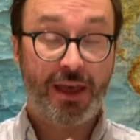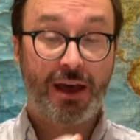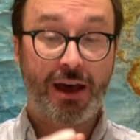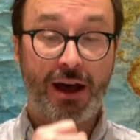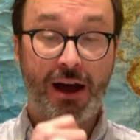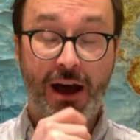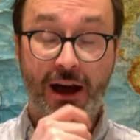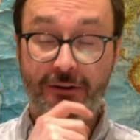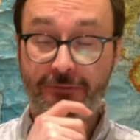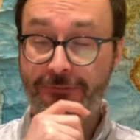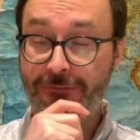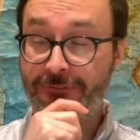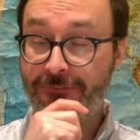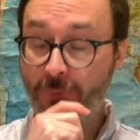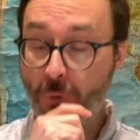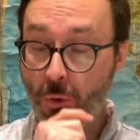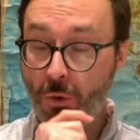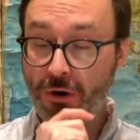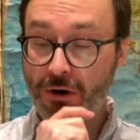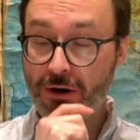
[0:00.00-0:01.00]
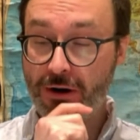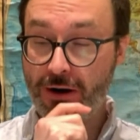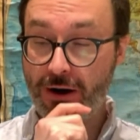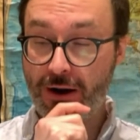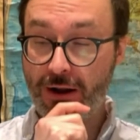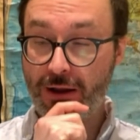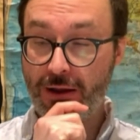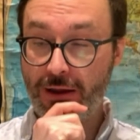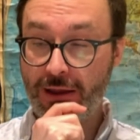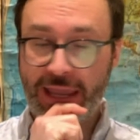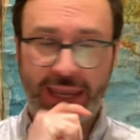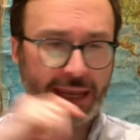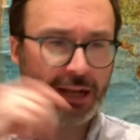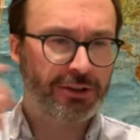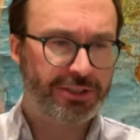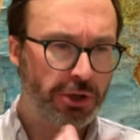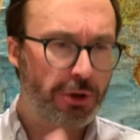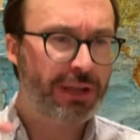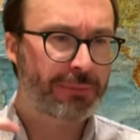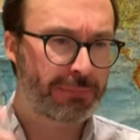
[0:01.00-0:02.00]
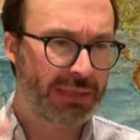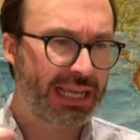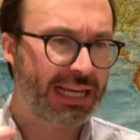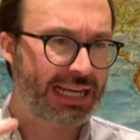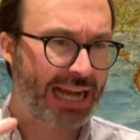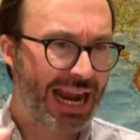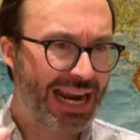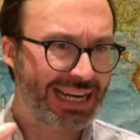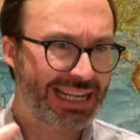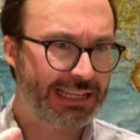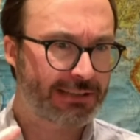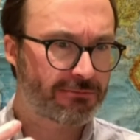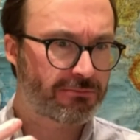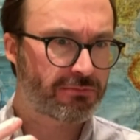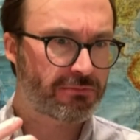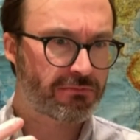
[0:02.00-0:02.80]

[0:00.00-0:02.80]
it'll sort of be a guided